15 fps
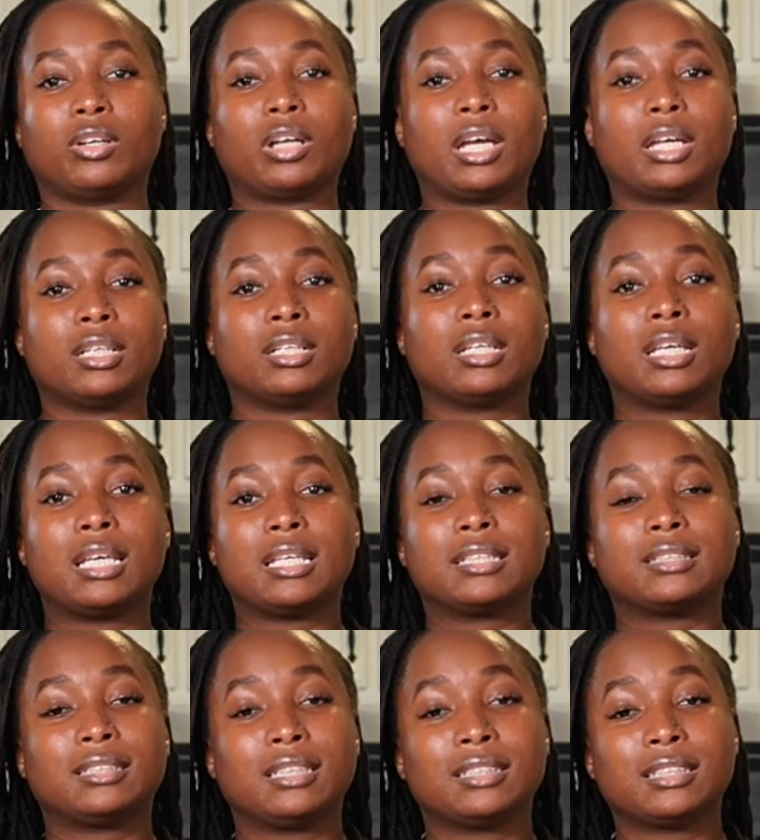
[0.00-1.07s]
Okay,
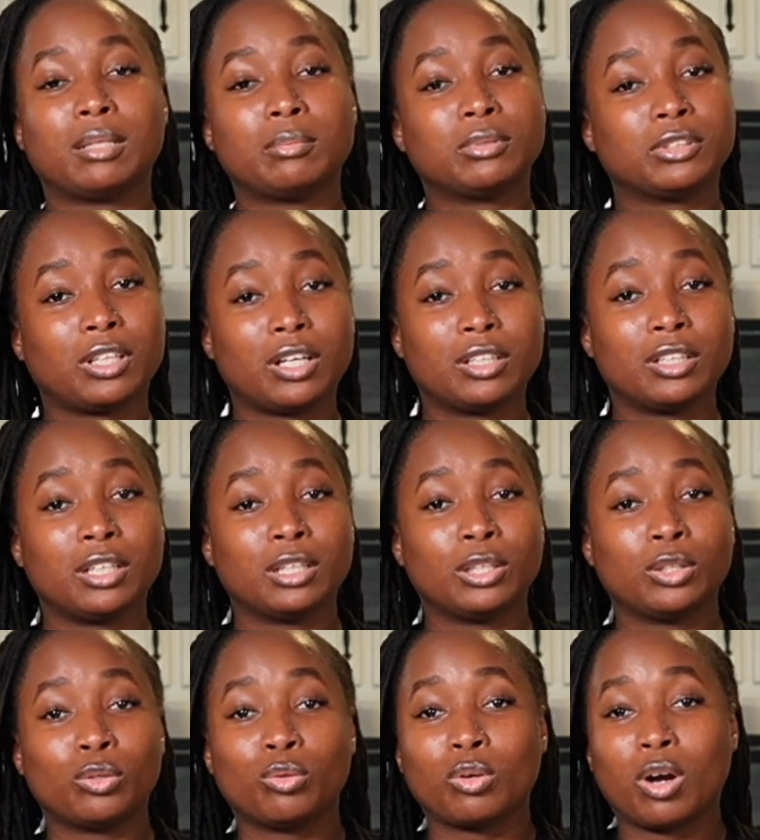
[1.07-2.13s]
since I'm starting a
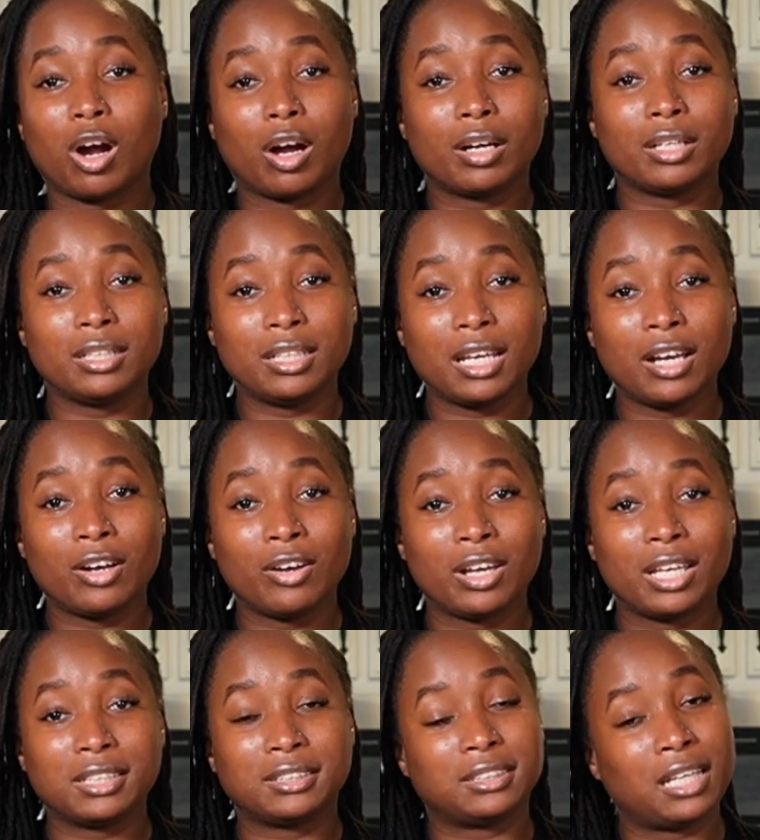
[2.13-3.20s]
little garden now,
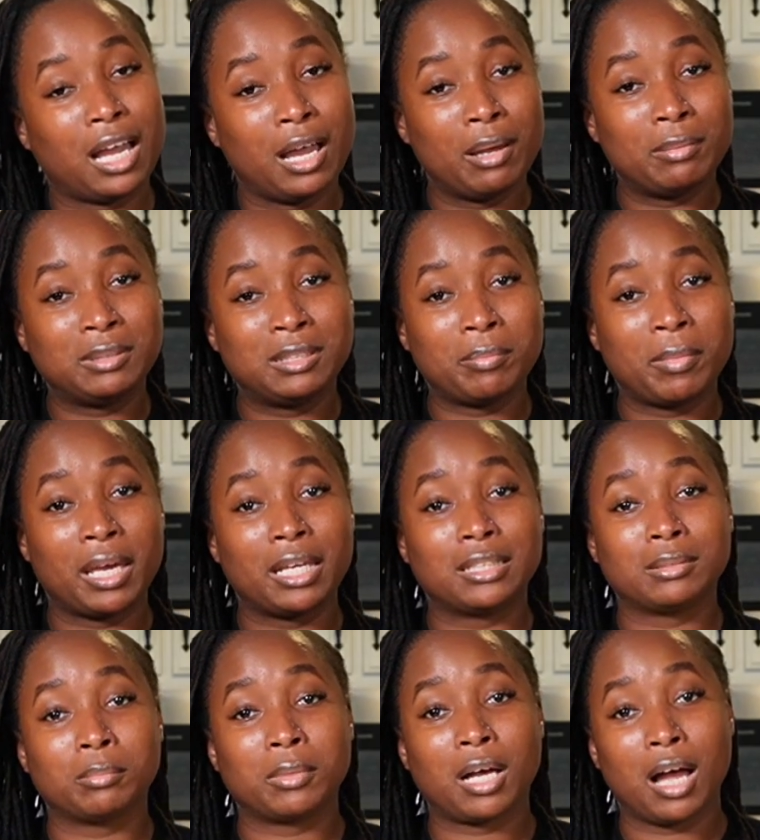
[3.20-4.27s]
it's time to make
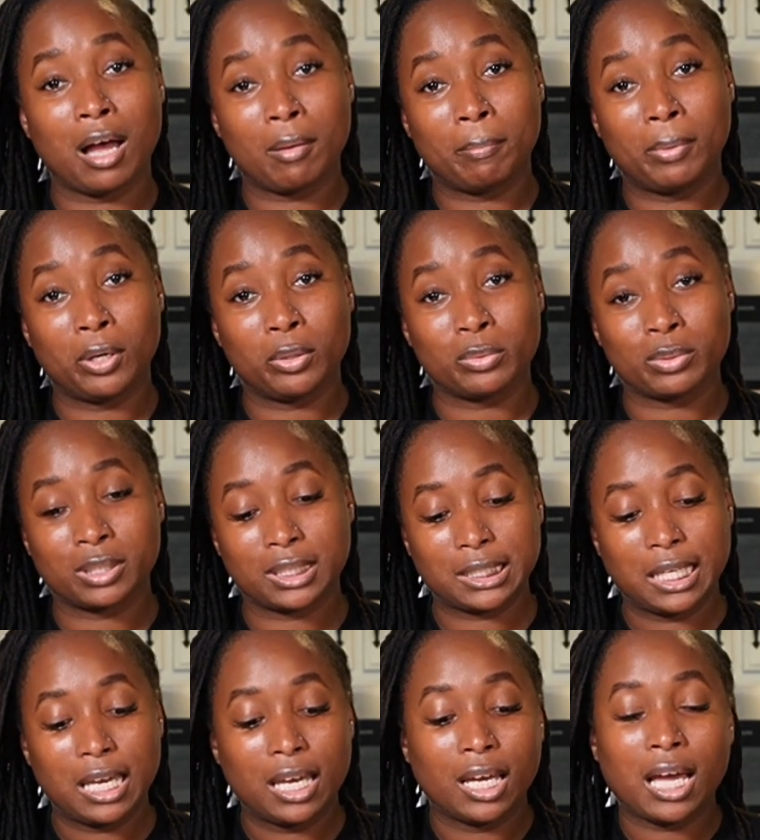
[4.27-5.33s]
some compost.
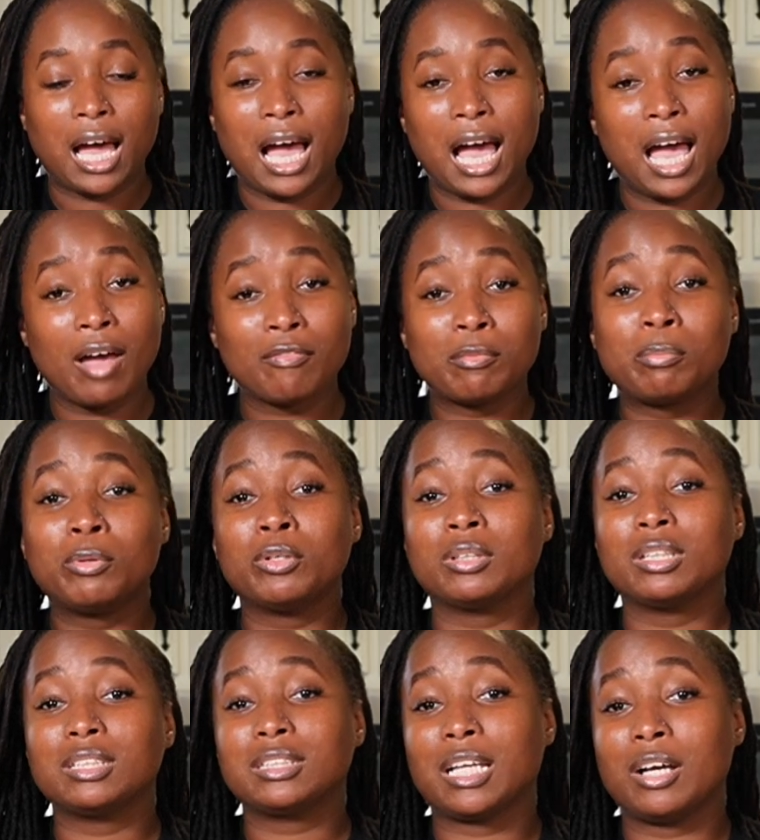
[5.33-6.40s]
I haven't
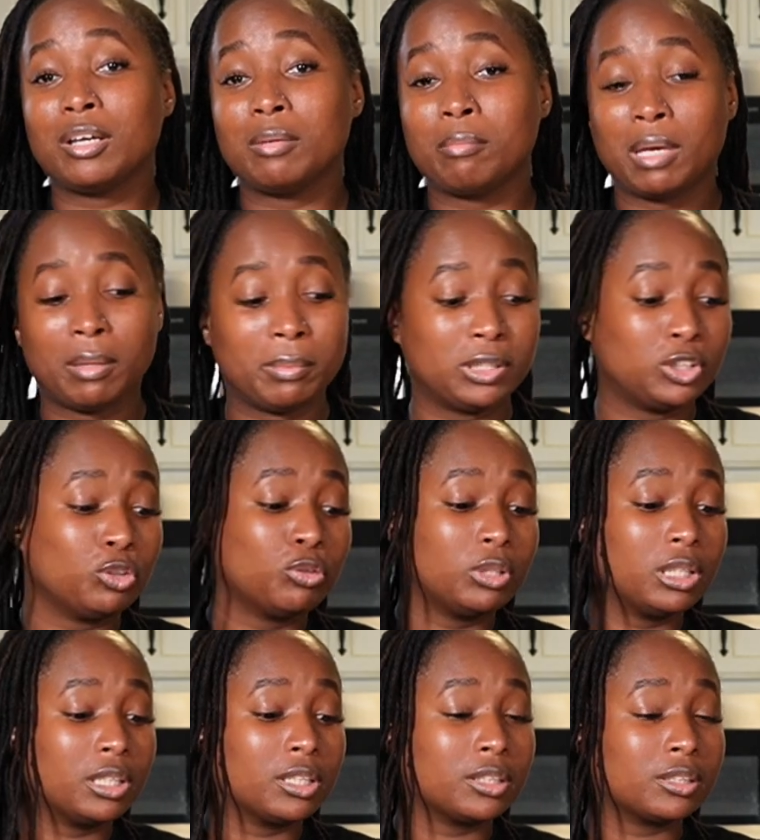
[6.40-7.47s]
put this out in maybe 2
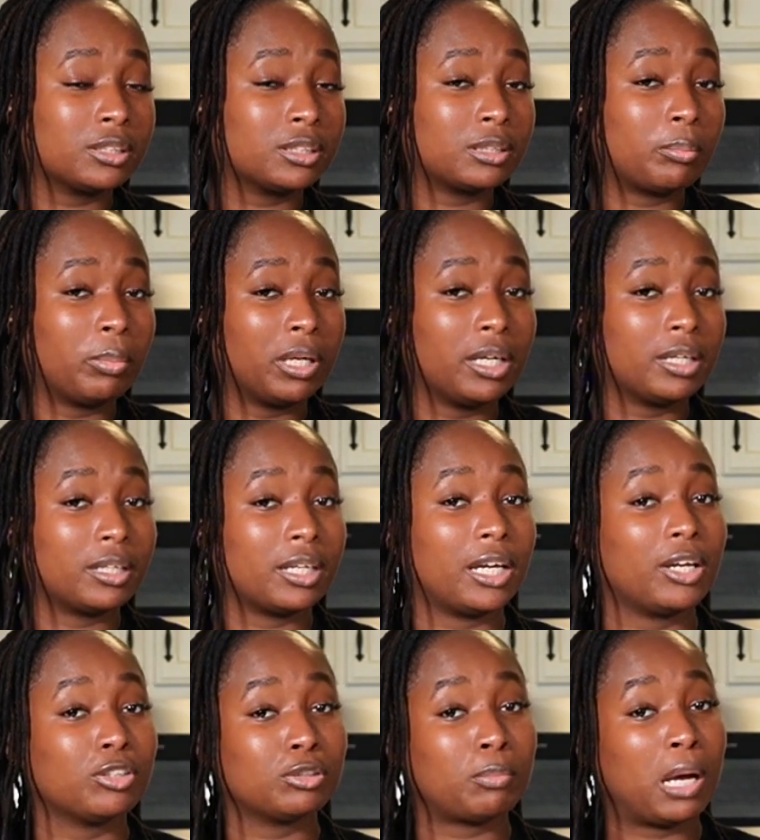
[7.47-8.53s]
years, but
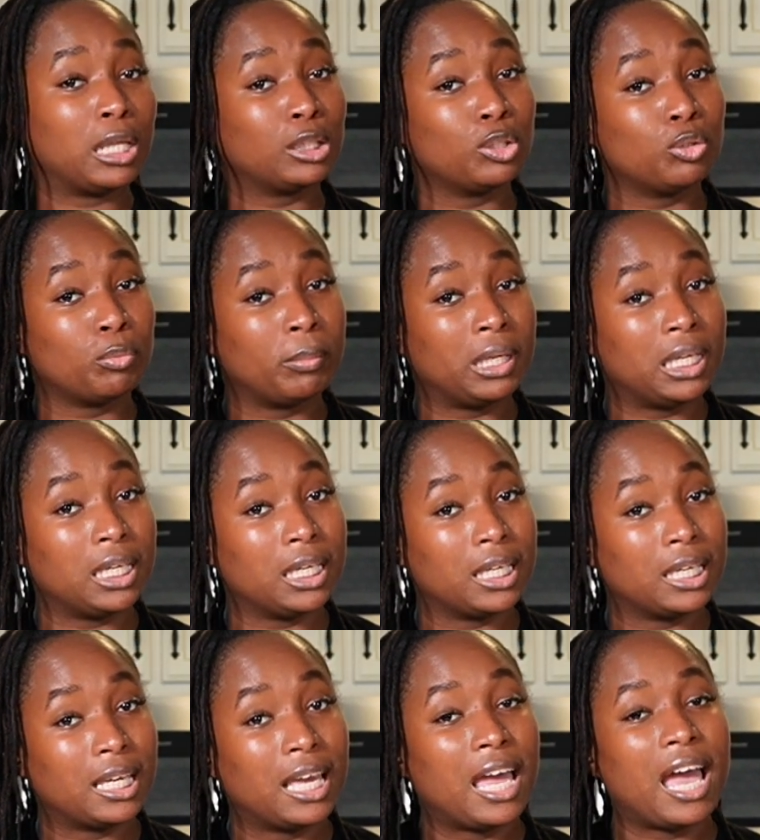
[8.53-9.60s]
here's my Lumi.
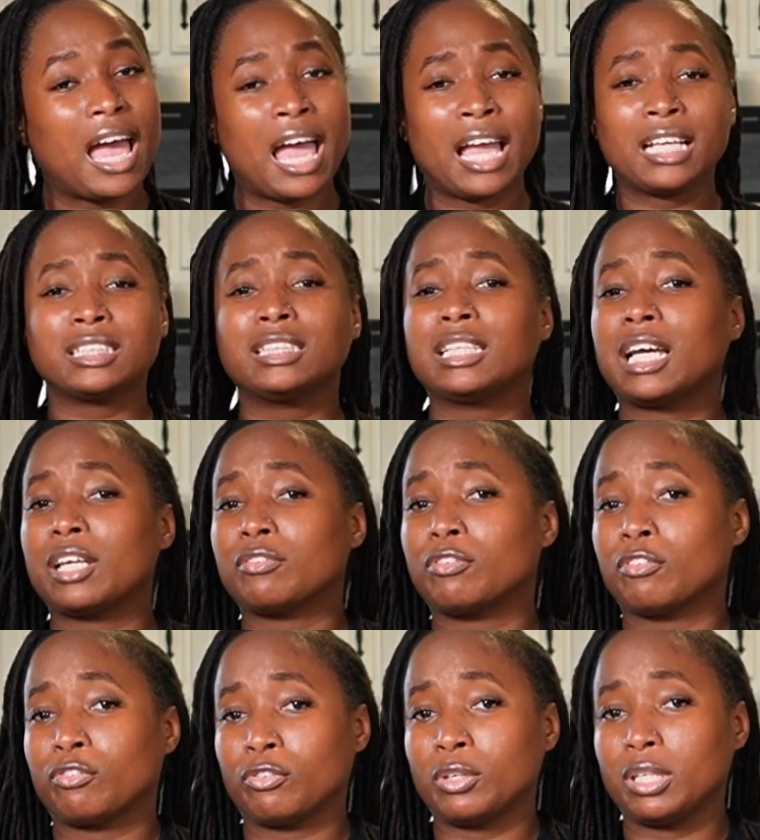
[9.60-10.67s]
I actually got it for
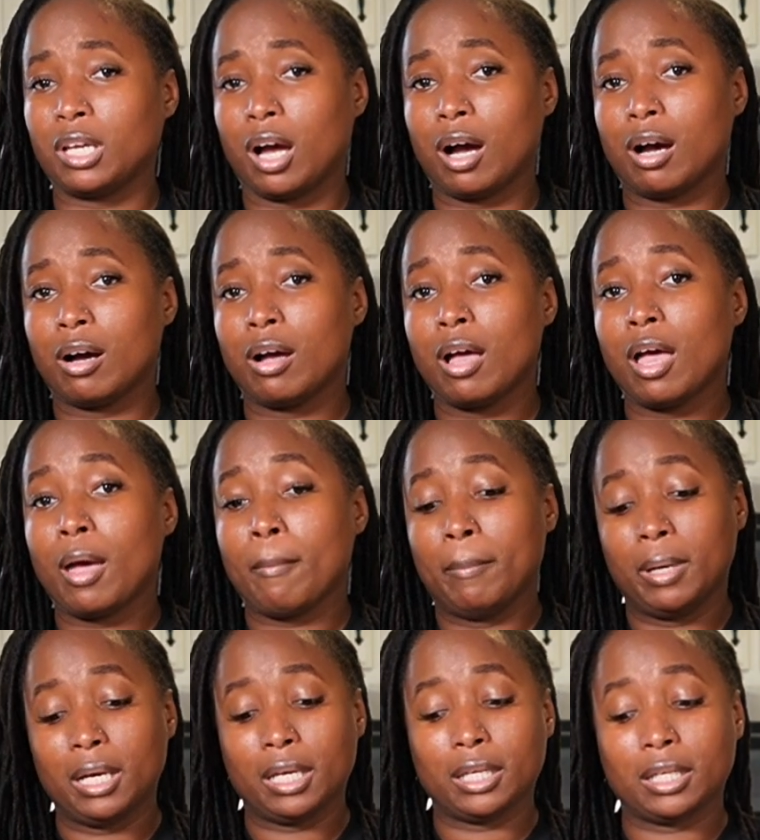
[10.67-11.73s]
free, y'all,
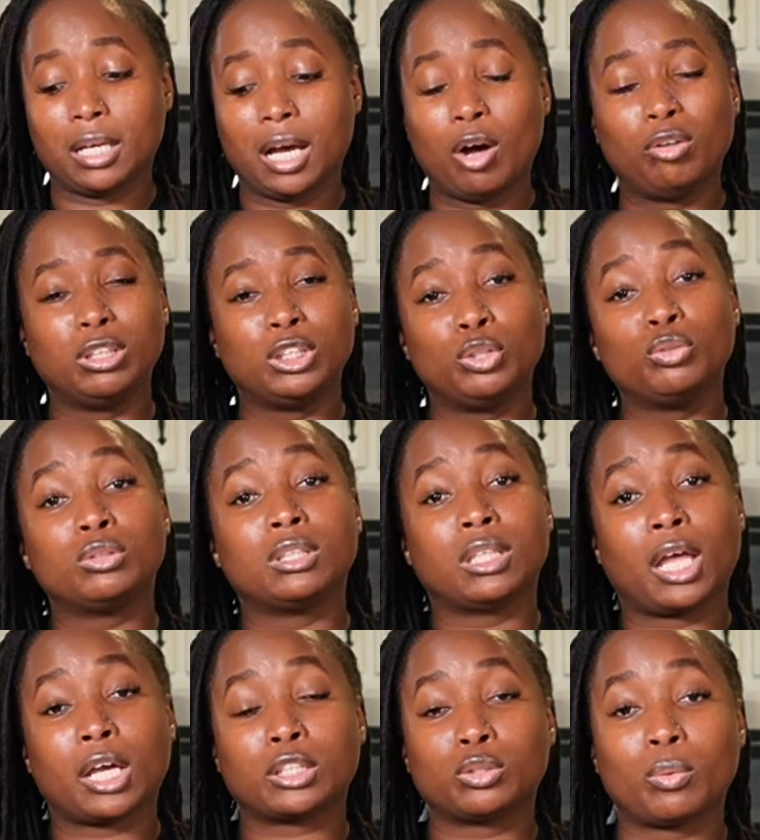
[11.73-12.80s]
but I only used it
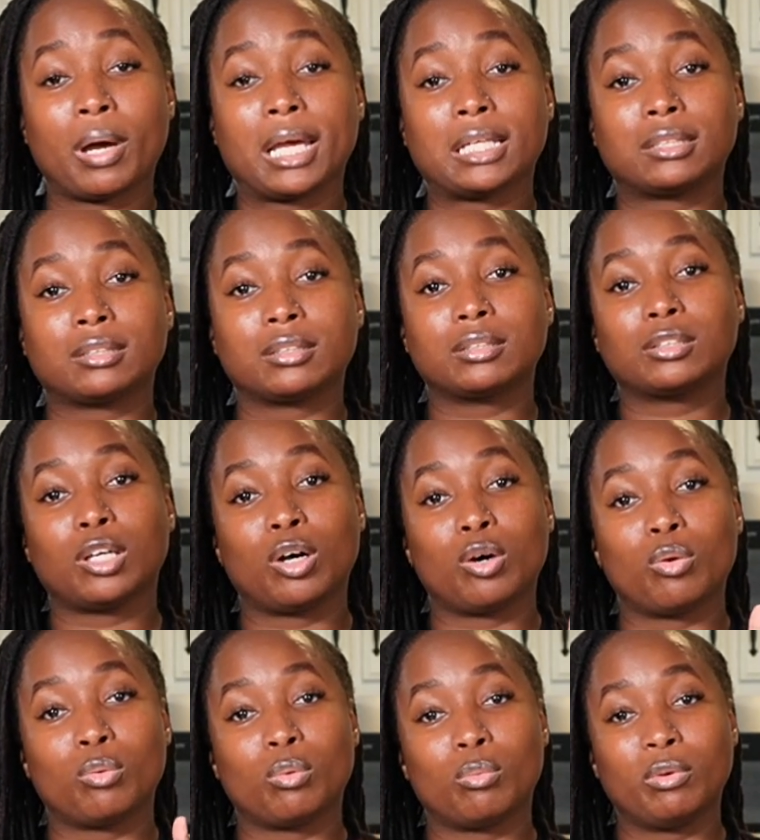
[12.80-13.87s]
like twice,
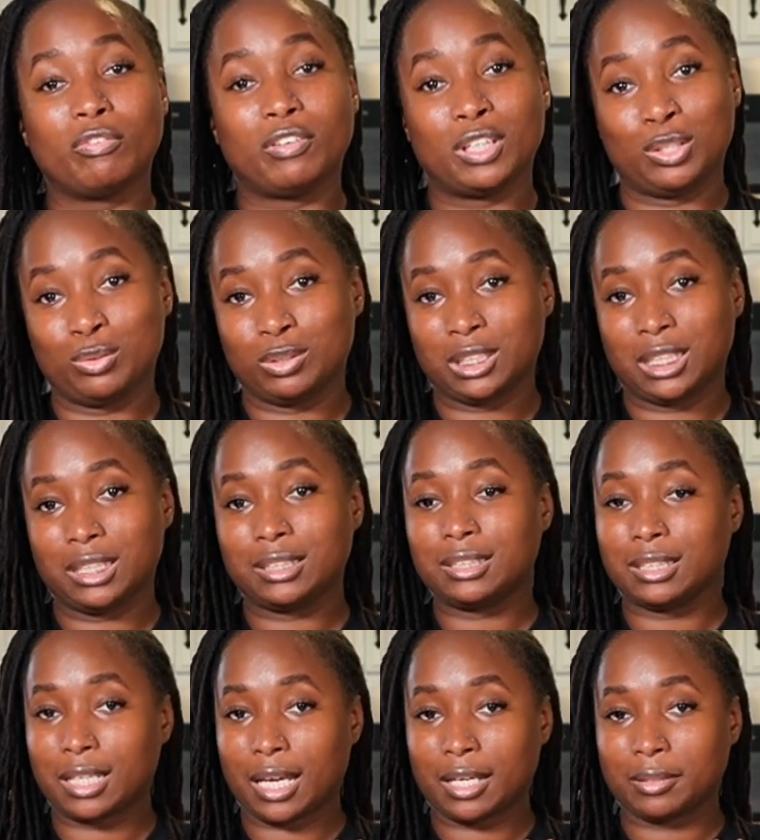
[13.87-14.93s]
so we finna use it
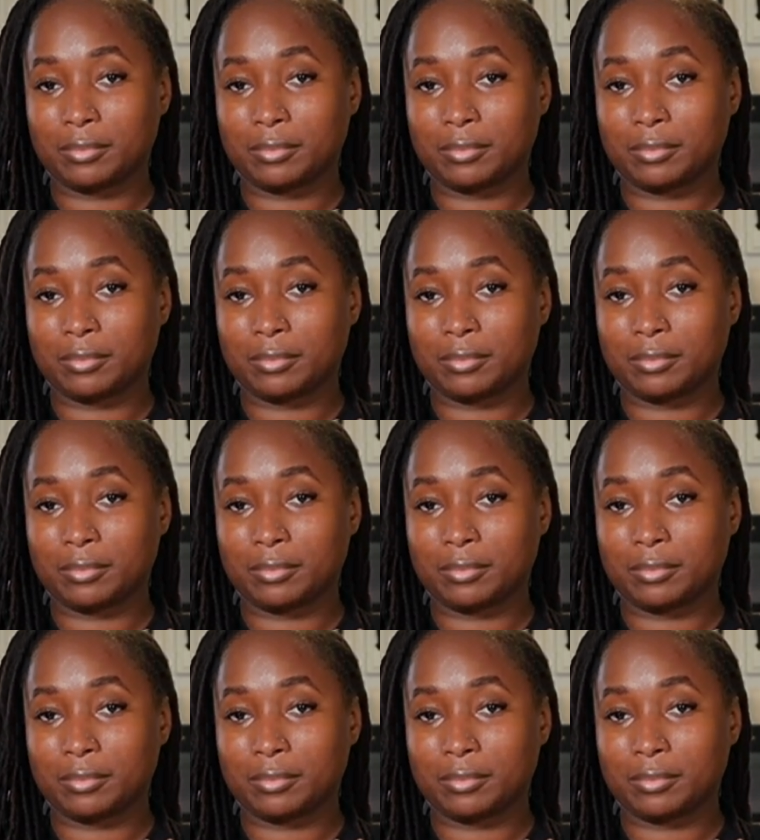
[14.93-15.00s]
today.